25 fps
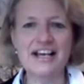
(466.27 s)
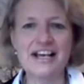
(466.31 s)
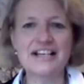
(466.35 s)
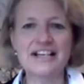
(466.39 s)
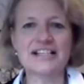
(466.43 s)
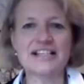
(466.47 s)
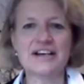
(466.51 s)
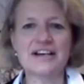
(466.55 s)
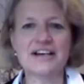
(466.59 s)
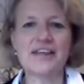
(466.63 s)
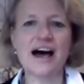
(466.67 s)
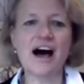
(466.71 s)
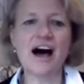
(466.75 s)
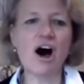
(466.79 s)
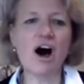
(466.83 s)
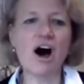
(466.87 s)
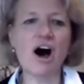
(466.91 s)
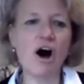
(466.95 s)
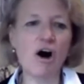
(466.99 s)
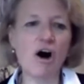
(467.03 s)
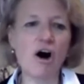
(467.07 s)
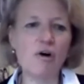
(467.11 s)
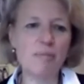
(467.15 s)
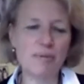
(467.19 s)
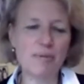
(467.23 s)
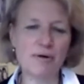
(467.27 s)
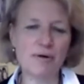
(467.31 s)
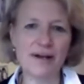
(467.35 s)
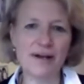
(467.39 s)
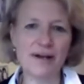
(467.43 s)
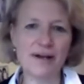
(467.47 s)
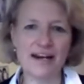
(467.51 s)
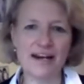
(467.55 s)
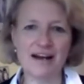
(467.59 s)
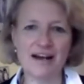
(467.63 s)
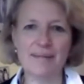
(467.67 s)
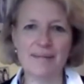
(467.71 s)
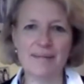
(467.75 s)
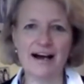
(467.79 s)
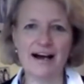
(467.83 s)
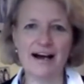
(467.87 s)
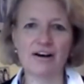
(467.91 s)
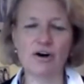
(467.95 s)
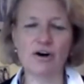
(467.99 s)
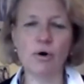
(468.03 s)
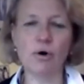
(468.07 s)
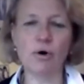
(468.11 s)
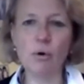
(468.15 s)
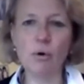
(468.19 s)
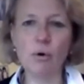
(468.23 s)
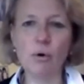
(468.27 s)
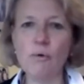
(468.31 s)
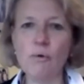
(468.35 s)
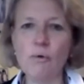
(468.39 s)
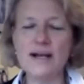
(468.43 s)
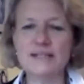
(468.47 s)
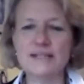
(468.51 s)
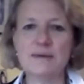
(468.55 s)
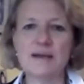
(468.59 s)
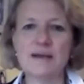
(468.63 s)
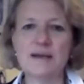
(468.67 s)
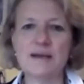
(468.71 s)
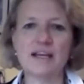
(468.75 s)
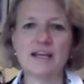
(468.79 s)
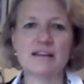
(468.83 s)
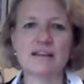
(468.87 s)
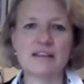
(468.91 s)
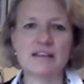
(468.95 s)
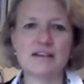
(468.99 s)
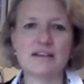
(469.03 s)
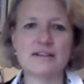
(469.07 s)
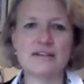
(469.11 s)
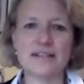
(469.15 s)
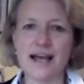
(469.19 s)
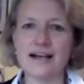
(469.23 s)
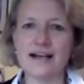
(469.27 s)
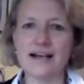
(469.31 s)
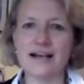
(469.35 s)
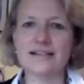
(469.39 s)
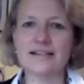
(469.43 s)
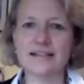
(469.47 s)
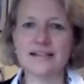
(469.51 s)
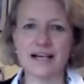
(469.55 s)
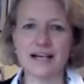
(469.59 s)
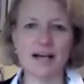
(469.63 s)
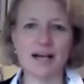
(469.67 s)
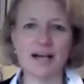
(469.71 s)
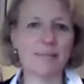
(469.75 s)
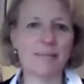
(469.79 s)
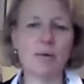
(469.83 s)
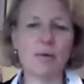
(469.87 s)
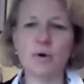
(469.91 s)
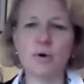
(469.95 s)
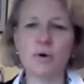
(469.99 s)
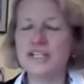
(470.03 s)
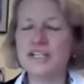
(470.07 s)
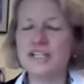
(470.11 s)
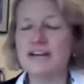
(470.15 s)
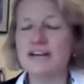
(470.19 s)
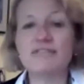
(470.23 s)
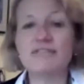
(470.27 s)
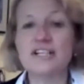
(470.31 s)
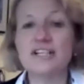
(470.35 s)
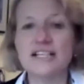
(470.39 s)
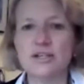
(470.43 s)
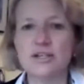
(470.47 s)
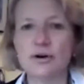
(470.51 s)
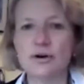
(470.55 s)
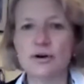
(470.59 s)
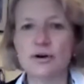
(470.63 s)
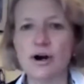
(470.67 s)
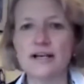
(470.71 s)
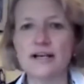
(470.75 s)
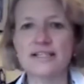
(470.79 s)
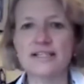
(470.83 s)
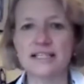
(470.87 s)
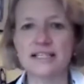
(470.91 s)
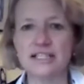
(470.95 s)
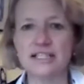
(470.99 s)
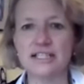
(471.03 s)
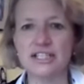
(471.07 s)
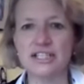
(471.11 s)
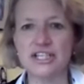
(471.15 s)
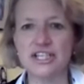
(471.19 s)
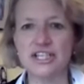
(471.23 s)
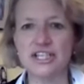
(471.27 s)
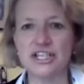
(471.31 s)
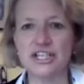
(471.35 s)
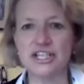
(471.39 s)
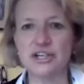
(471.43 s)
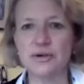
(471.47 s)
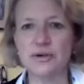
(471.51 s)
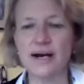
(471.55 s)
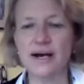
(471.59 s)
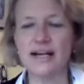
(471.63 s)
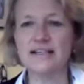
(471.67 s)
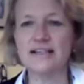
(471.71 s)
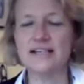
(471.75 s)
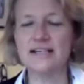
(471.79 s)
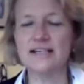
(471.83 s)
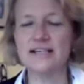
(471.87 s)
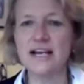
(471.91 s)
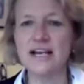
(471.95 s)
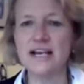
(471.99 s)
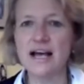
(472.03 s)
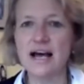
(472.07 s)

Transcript: So that whole point about always being enthusiastic about whatever it is you're asking to do and